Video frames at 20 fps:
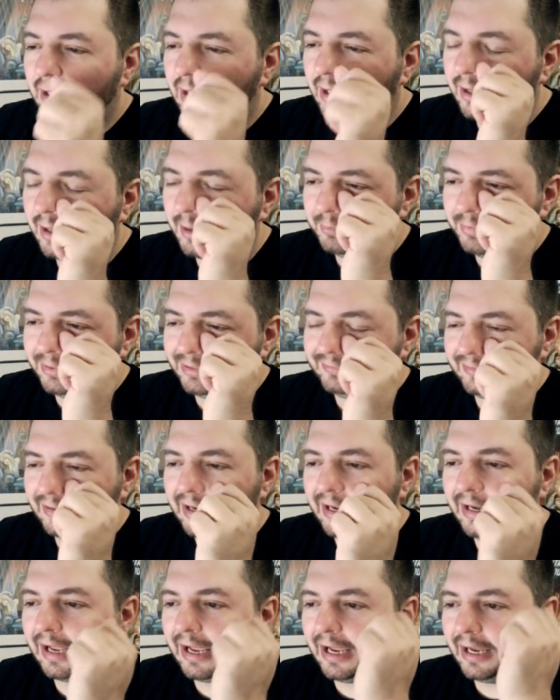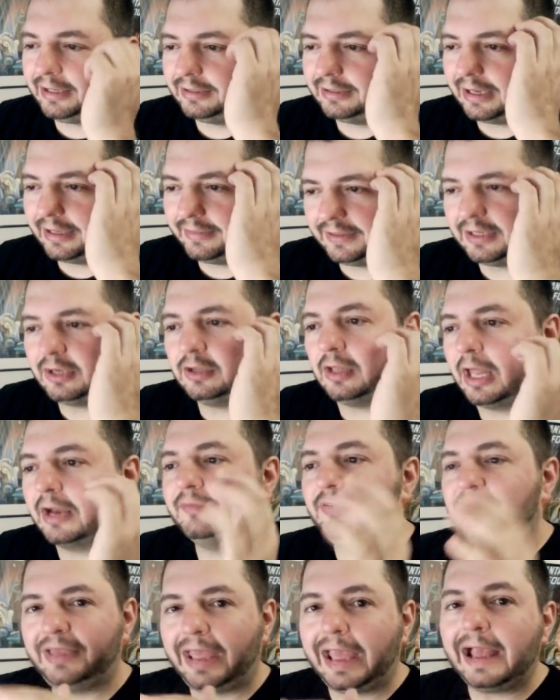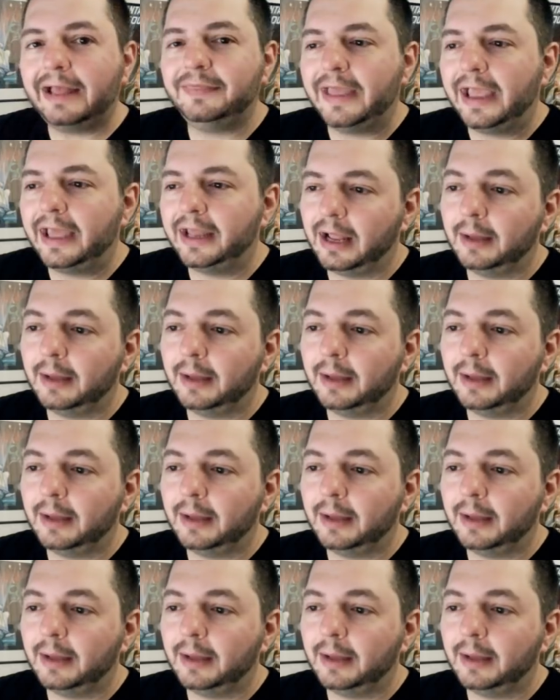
but I think a lot of us had that.